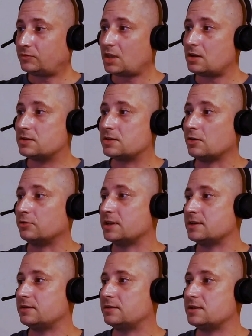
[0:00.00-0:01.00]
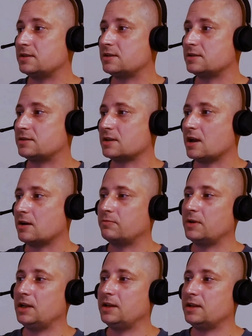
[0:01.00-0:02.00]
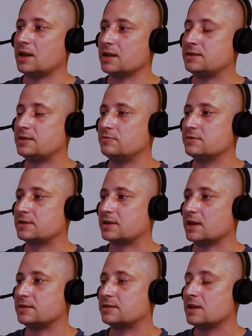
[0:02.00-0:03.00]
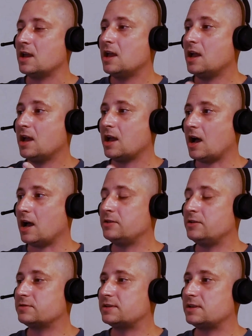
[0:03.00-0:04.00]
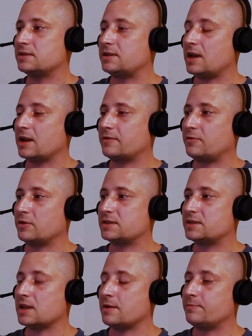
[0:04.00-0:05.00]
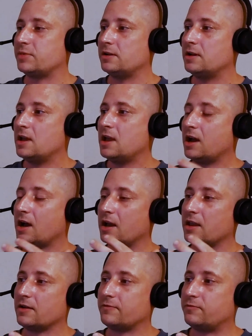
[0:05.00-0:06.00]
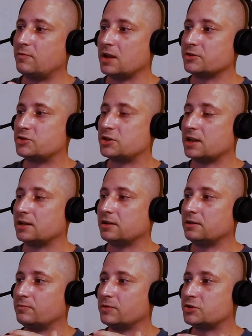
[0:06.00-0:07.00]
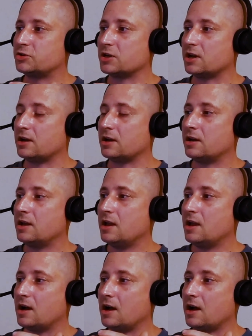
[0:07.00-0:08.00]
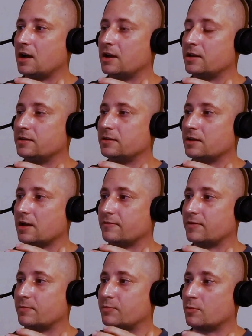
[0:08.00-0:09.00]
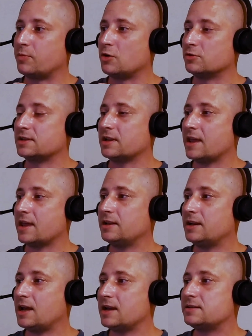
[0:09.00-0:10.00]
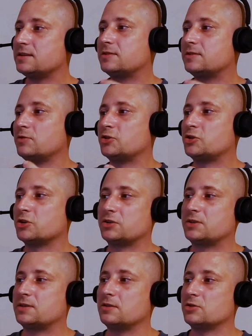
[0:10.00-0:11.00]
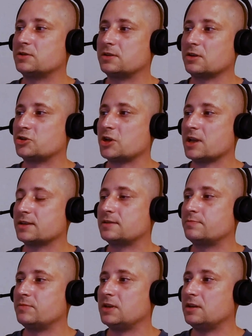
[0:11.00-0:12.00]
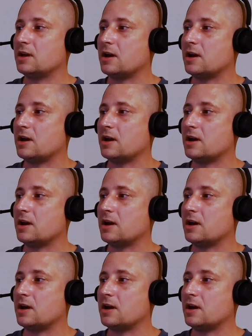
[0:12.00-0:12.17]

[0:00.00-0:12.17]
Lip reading: so this is a really nice use case. I use this like, for example, I have one channel which I have a proposal analysis, which suggests me